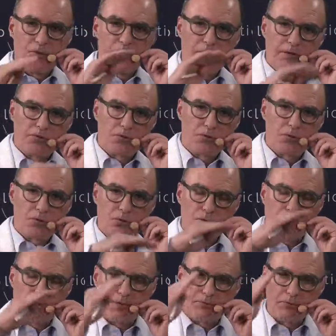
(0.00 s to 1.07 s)
you have to
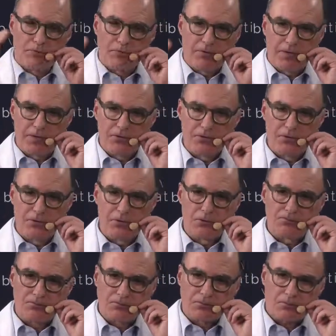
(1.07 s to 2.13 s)
find, you
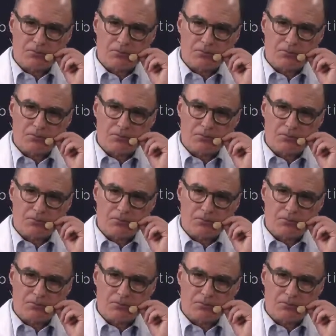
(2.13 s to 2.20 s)
know,